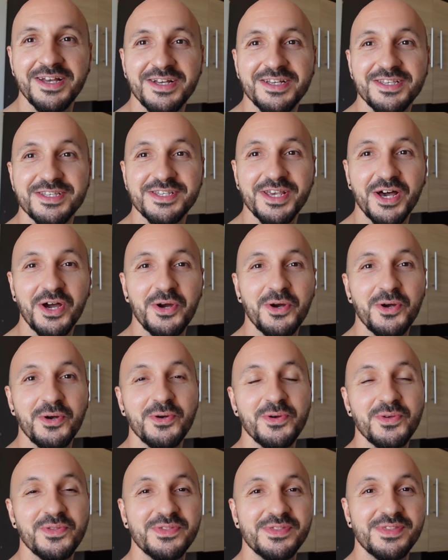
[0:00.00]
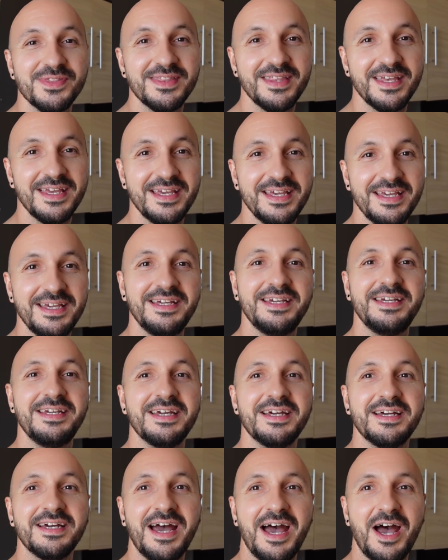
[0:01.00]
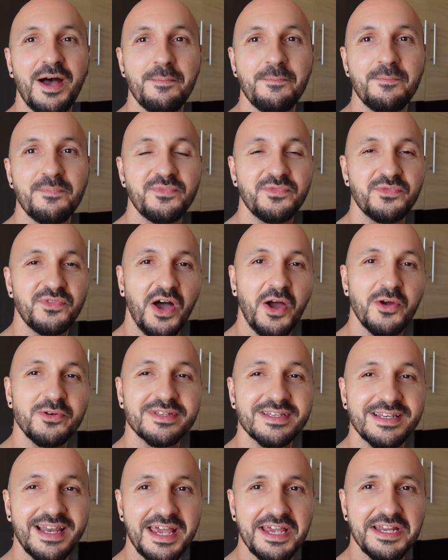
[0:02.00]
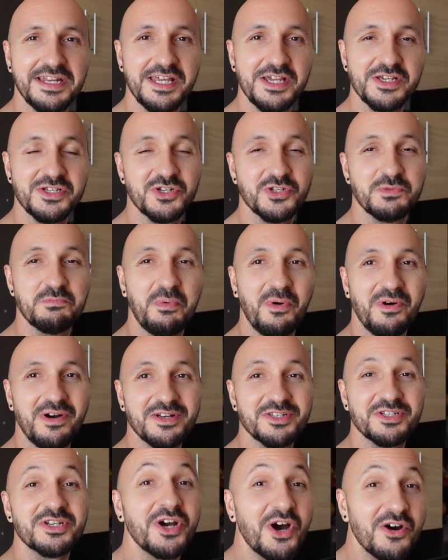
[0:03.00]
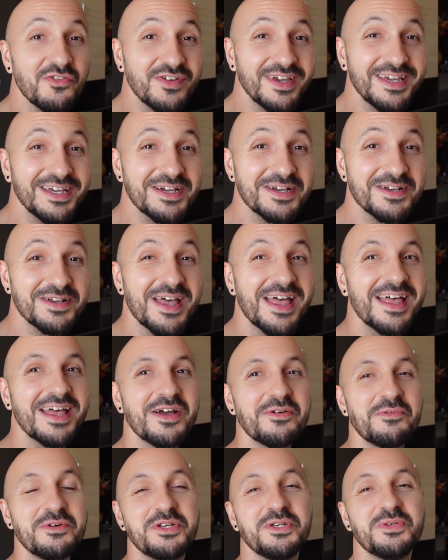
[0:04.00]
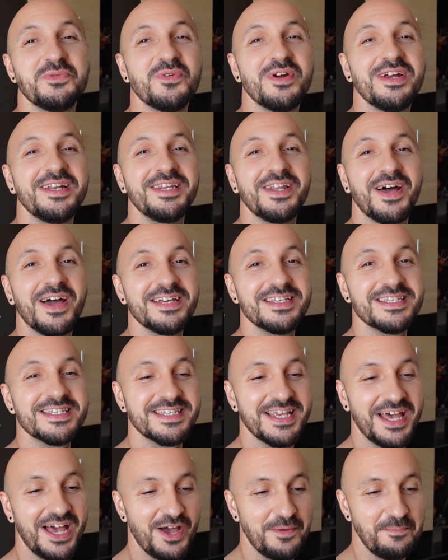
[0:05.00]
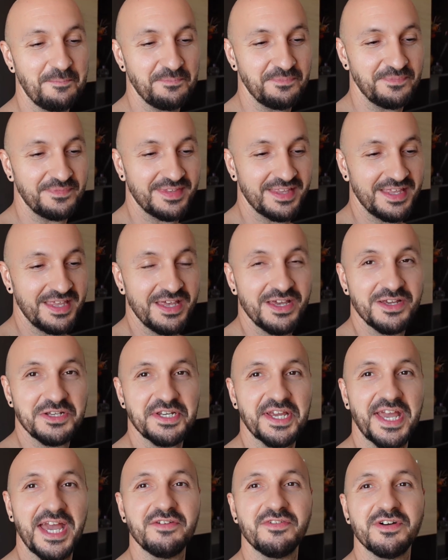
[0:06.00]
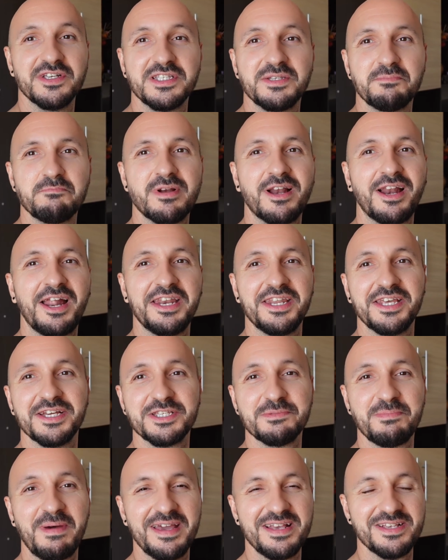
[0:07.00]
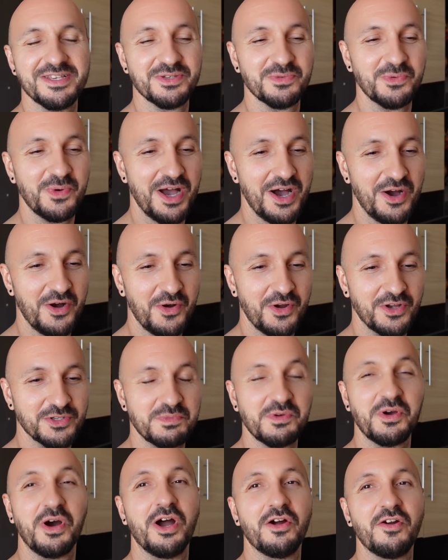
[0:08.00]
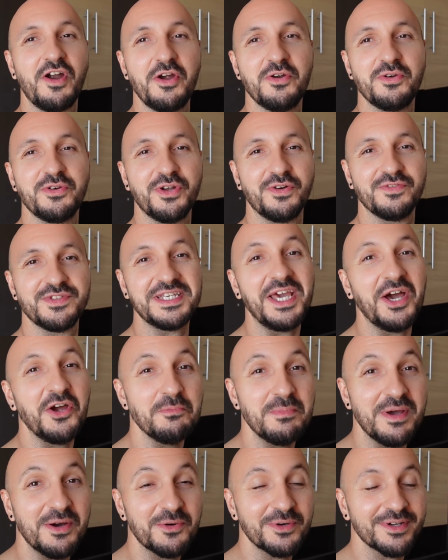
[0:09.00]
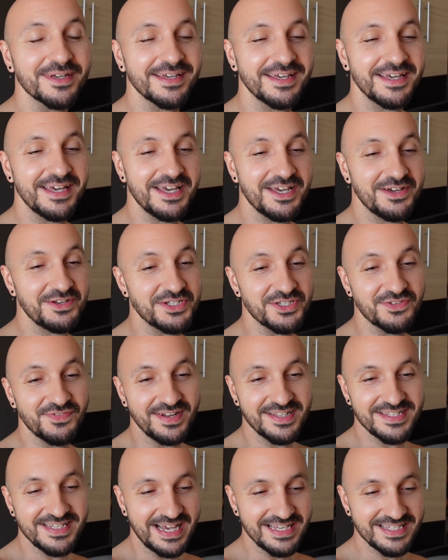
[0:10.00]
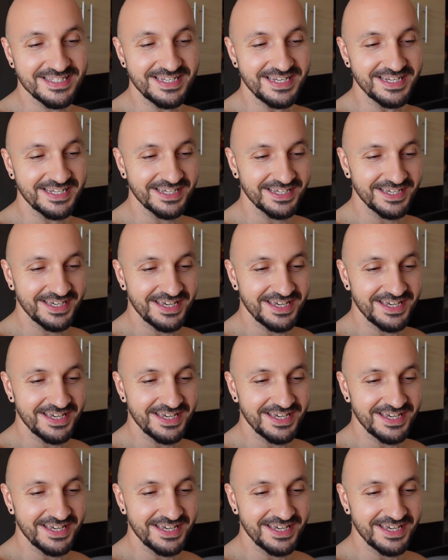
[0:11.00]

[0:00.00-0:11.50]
So the host lady's just bought us coffee, which is really nice. She gave us plenty of space as well because we've got our own, obviously, oat milk, which is fantastic.